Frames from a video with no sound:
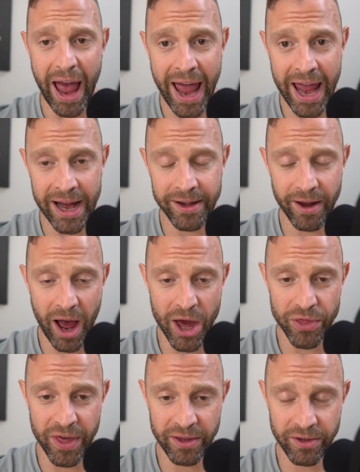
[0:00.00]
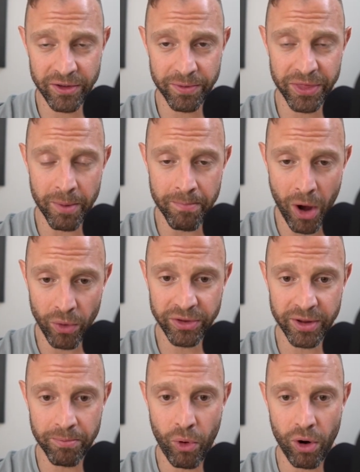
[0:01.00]
And this is the
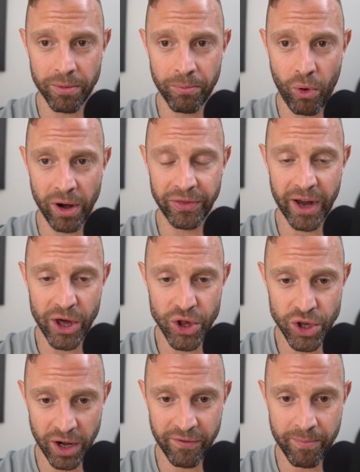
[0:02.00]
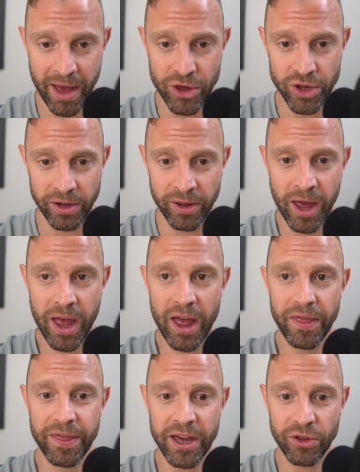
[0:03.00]
most important point that I should have mentioned.
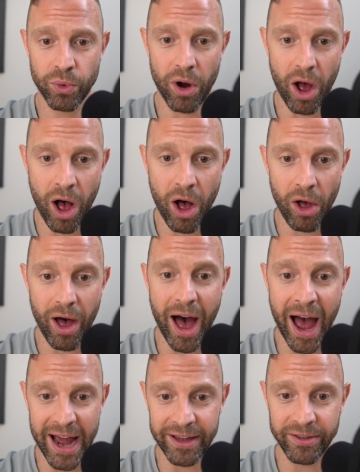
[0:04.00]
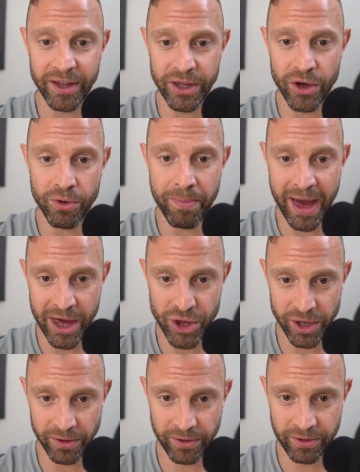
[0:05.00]
These were all ICU
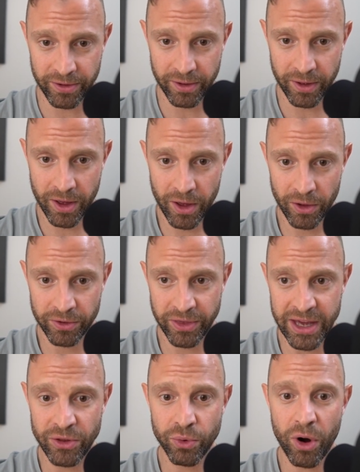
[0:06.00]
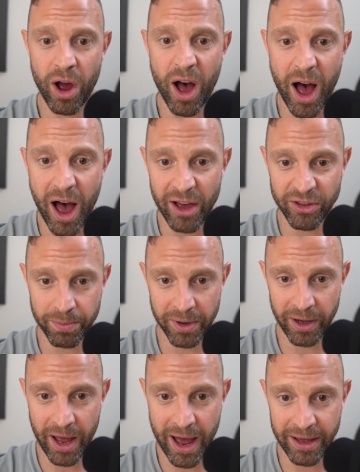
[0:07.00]
patients. So these were
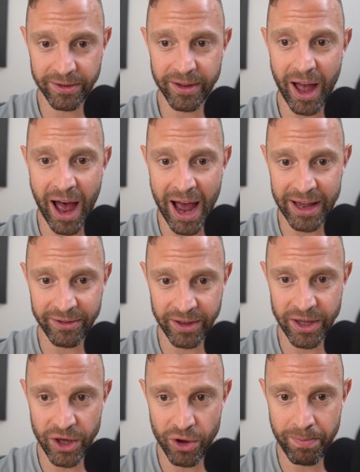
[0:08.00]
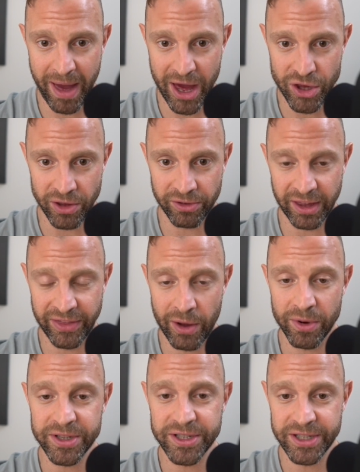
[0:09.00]
hospitalized ICU patients, like
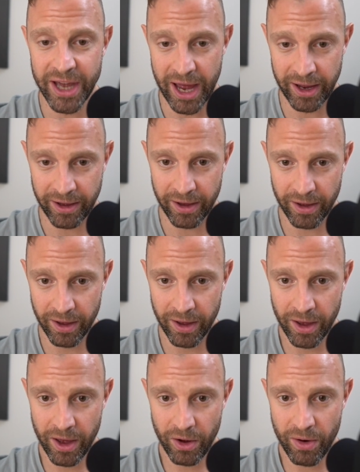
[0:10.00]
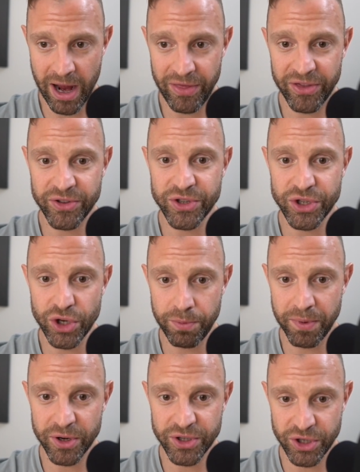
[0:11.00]
they were sick, right?
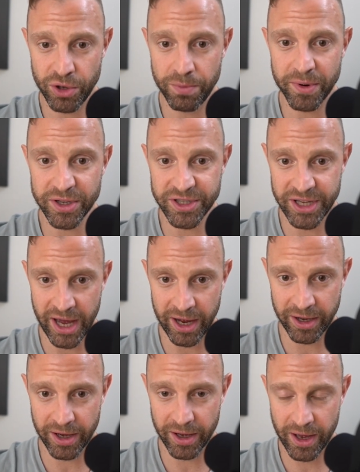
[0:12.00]
Super, super sick.